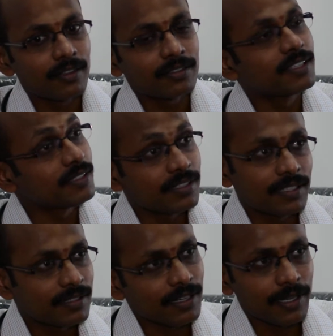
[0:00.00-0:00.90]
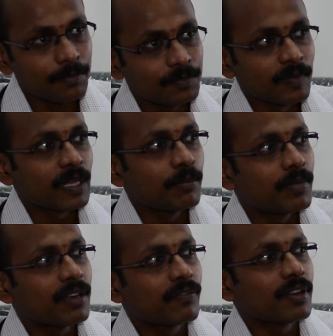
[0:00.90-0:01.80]
surgery setup,
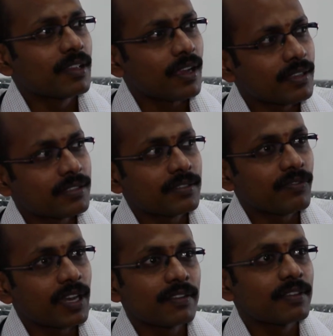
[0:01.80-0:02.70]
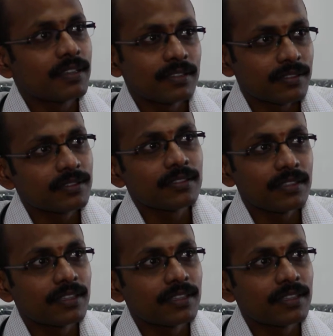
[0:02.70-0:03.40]
but for the last 5 years